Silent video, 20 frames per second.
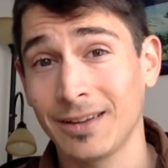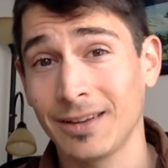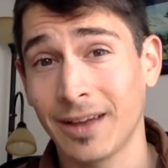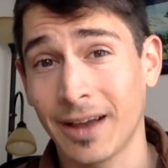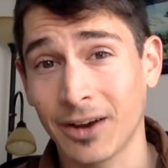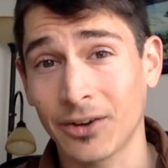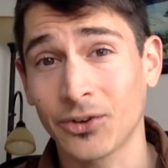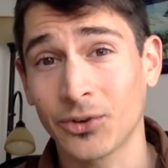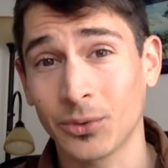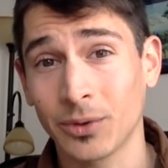
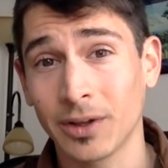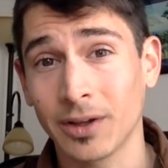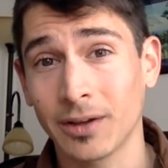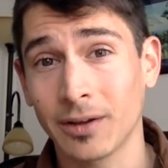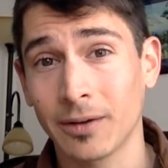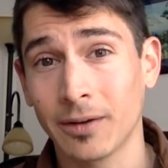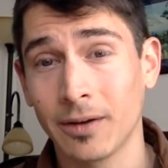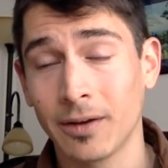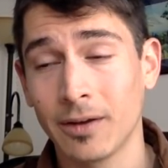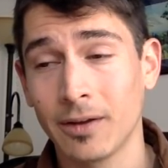Actually,
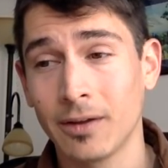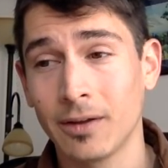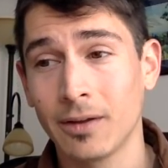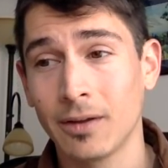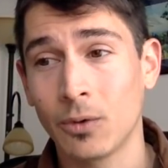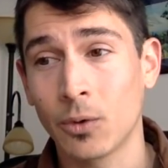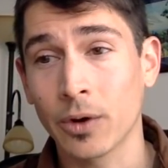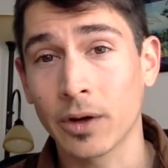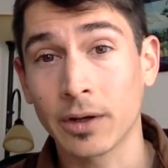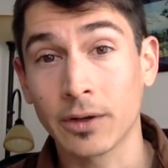
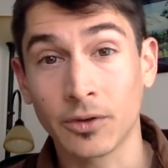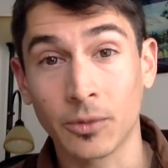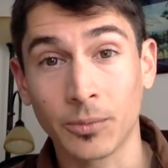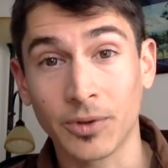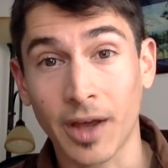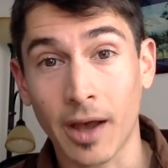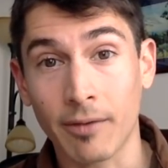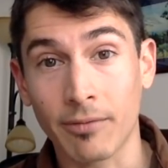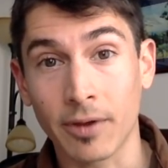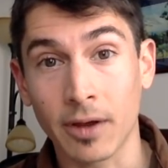organisms
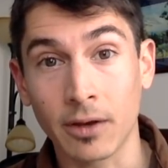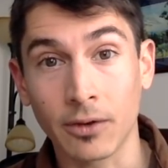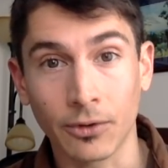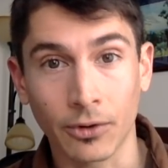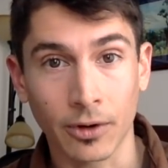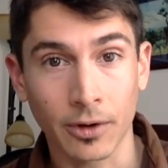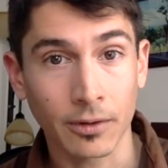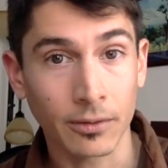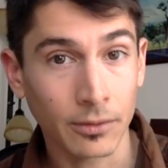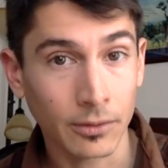have
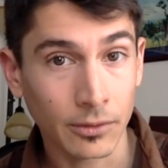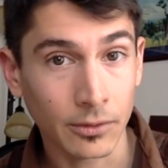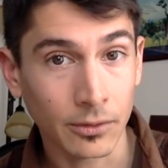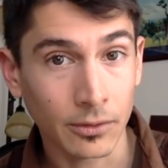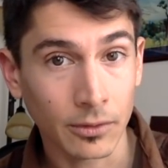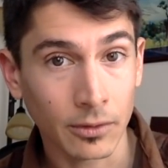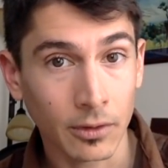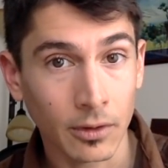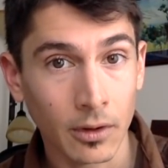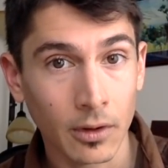
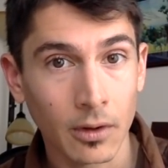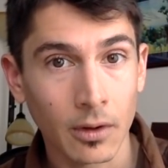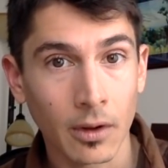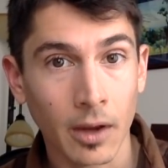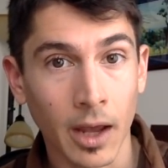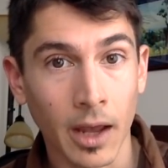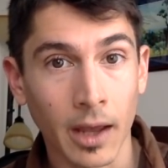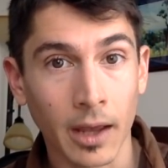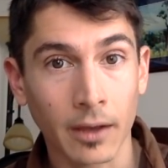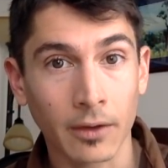interests,
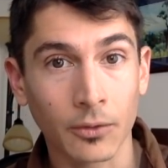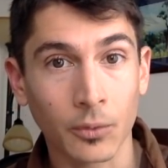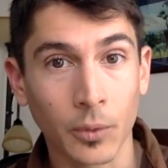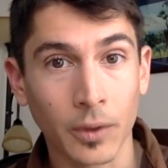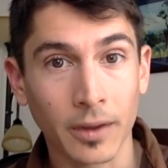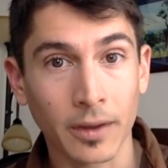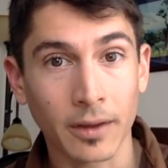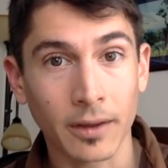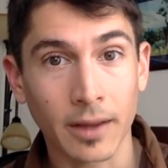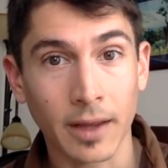and
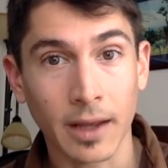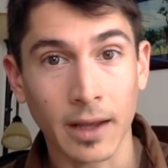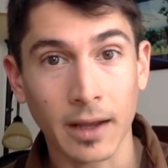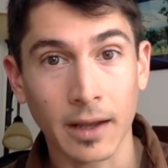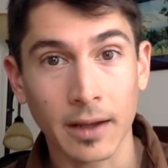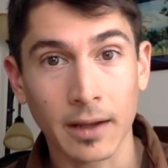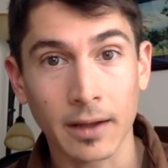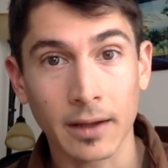when they